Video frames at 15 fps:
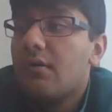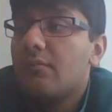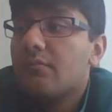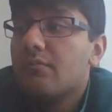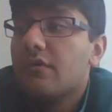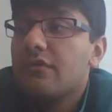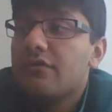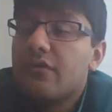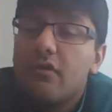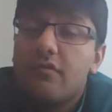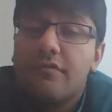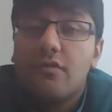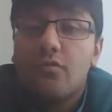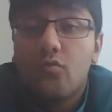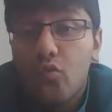dissolved
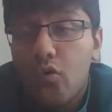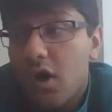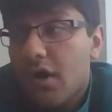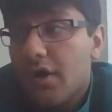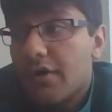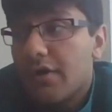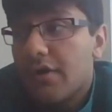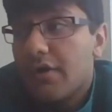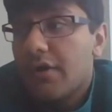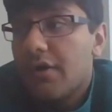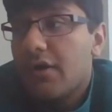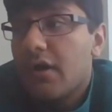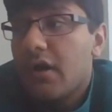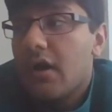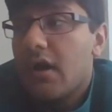in water,
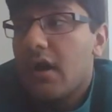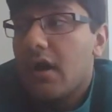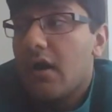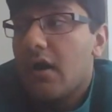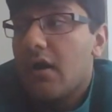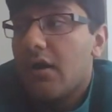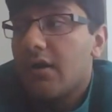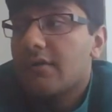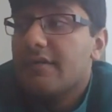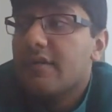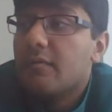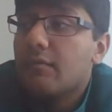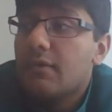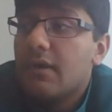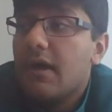in dim
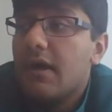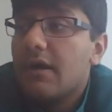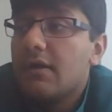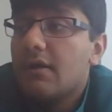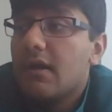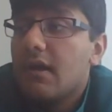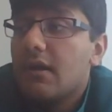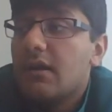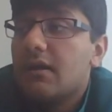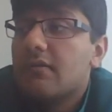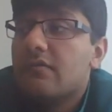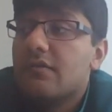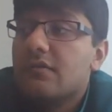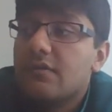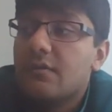light, and
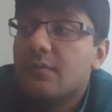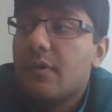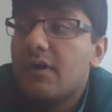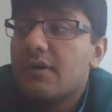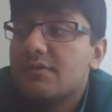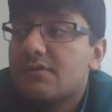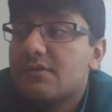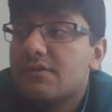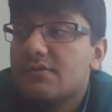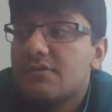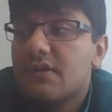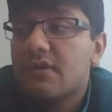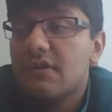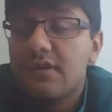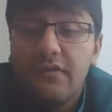given to the patients at
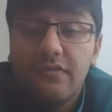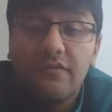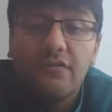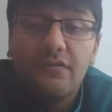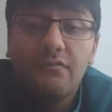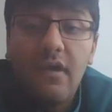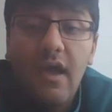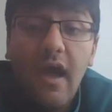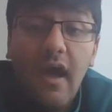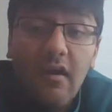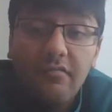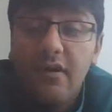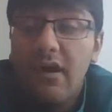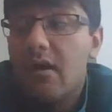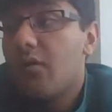least half
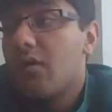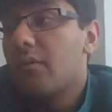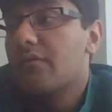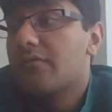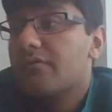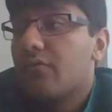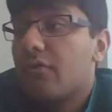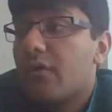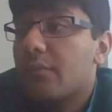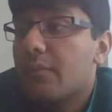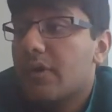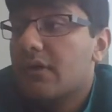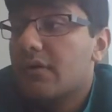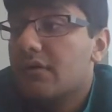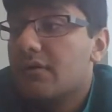hour before a
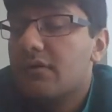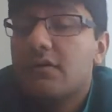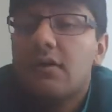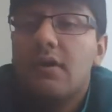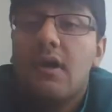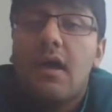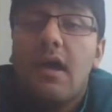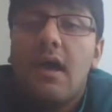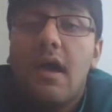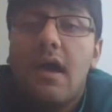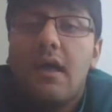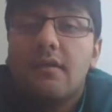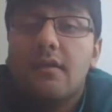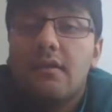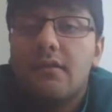meal. And
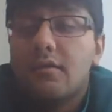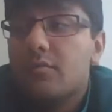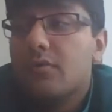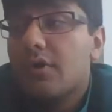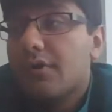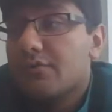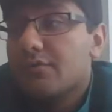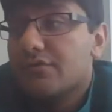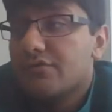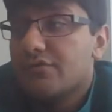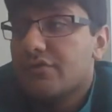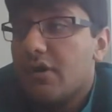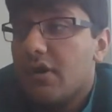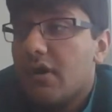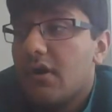then their blood was
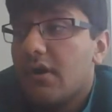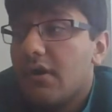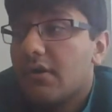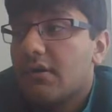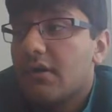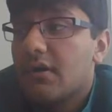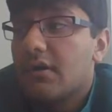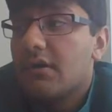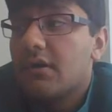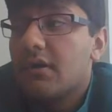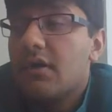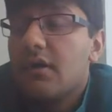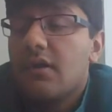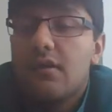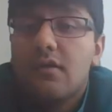drawn, and then
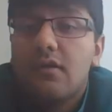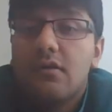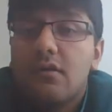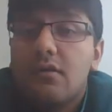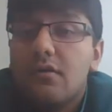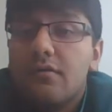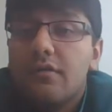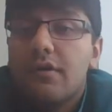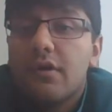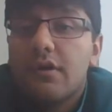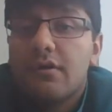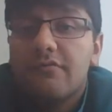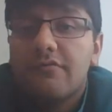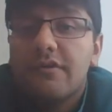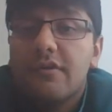their
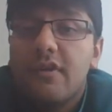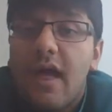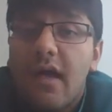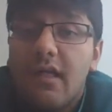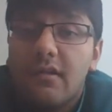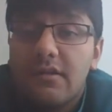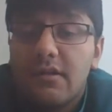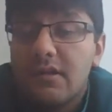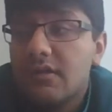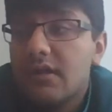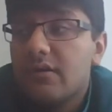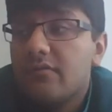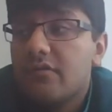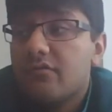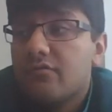phenylalanine
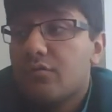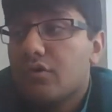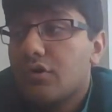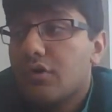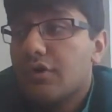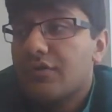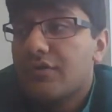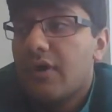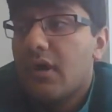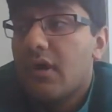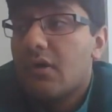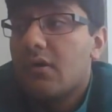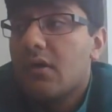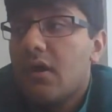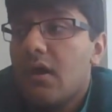levels were looked at
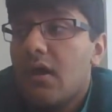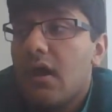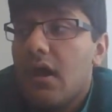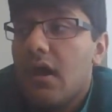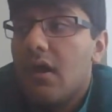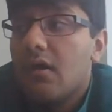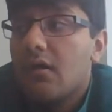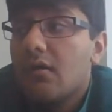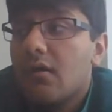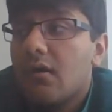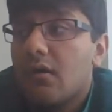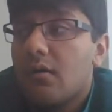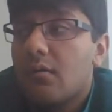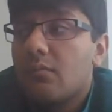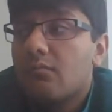
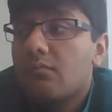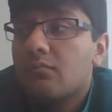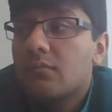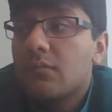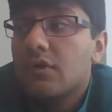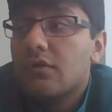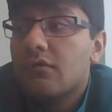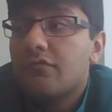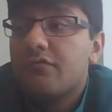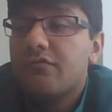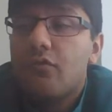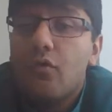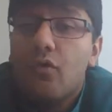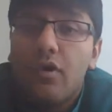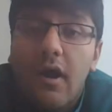
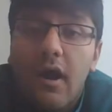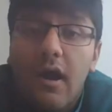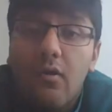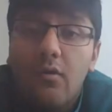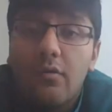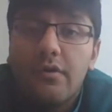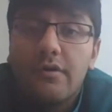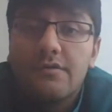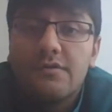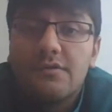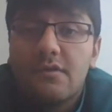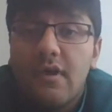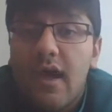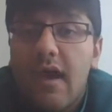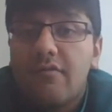4 hours
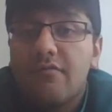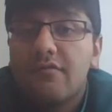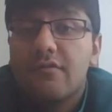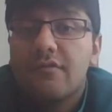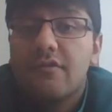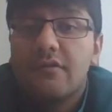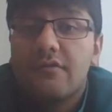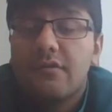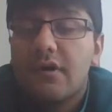after the